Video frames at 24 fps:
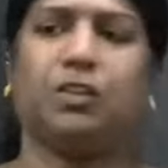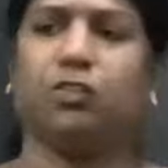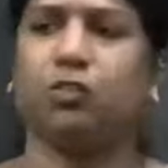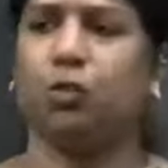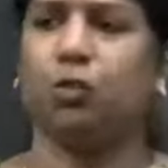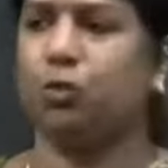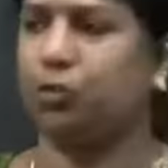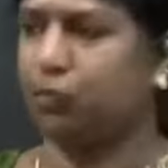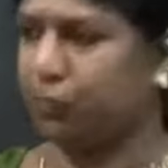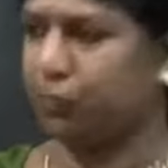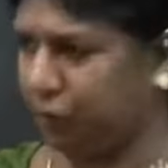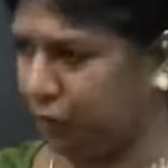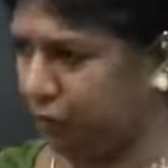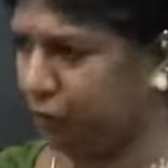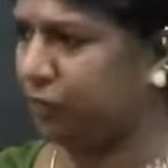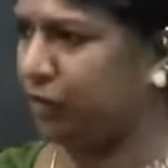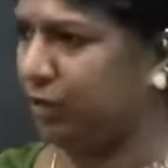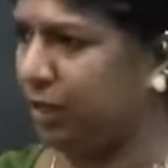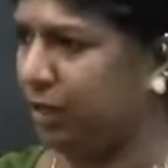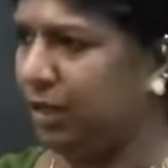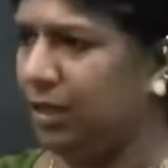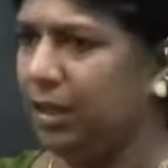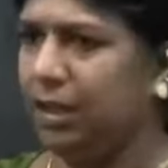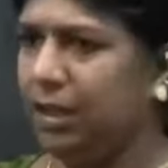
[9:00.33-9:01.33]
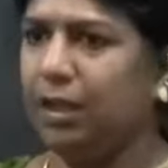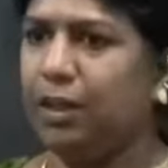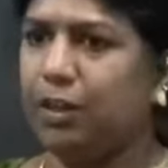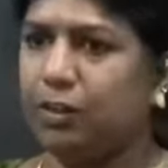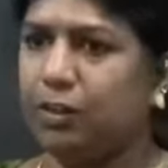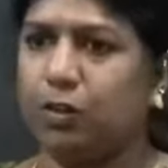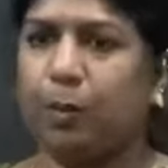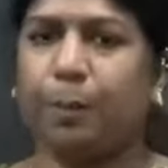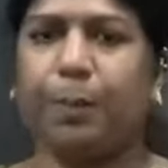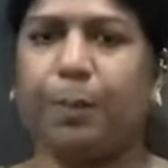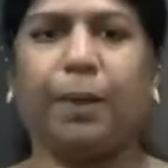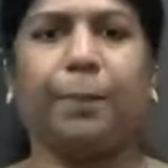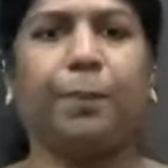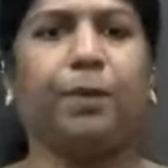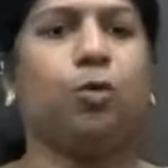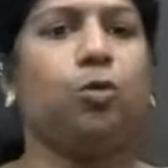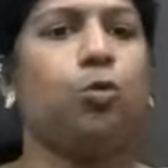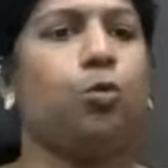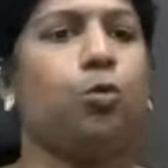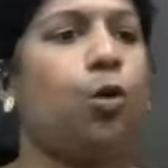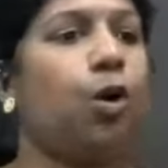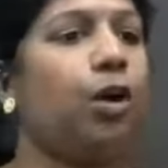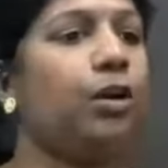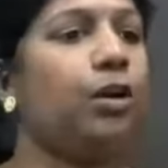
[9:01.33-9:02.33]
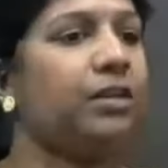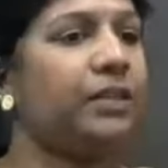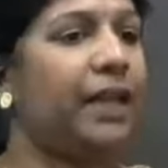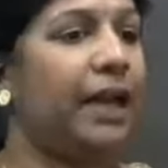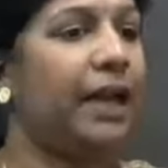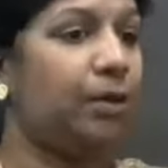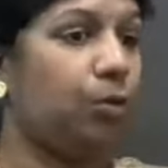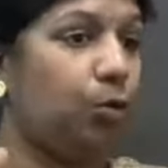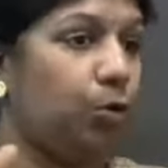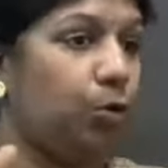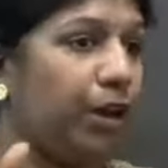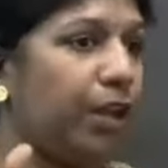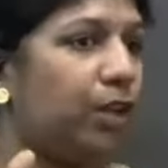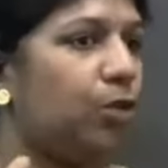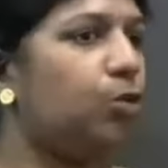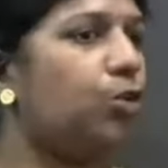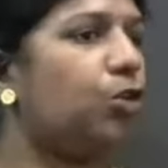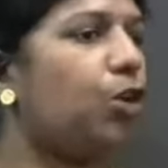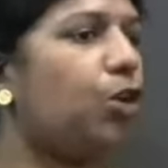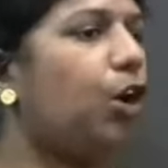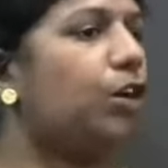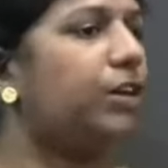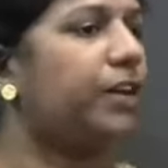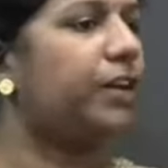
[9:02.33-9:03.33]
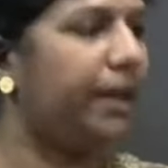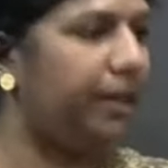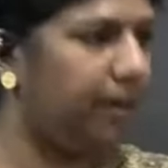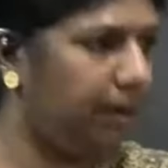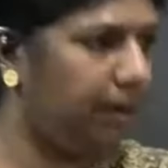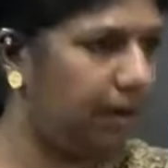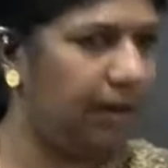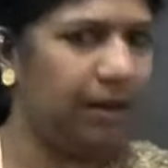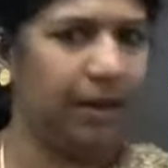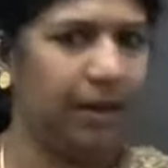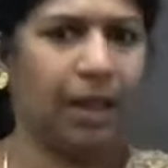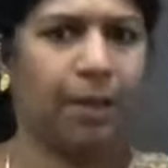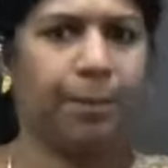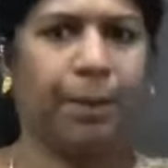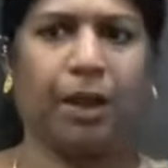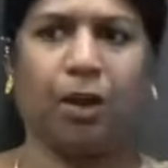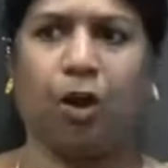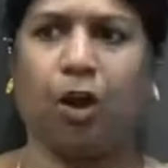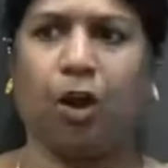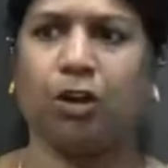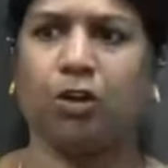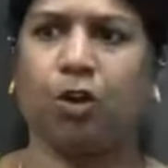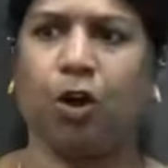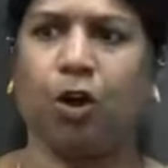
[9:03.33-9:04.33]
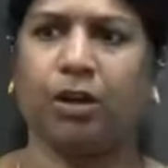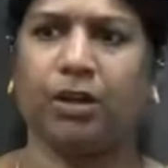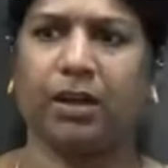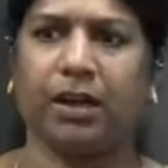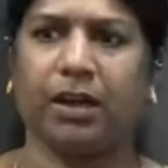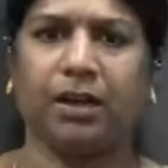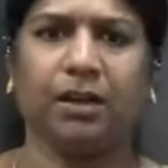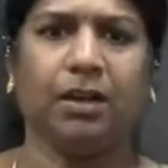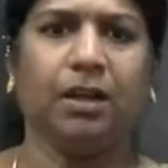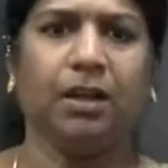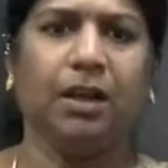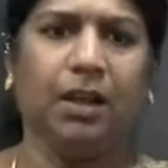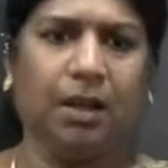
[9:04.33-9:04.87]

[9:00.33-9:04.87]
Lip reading: sources. So people who want that Urayur cotton, like Bengal cotton,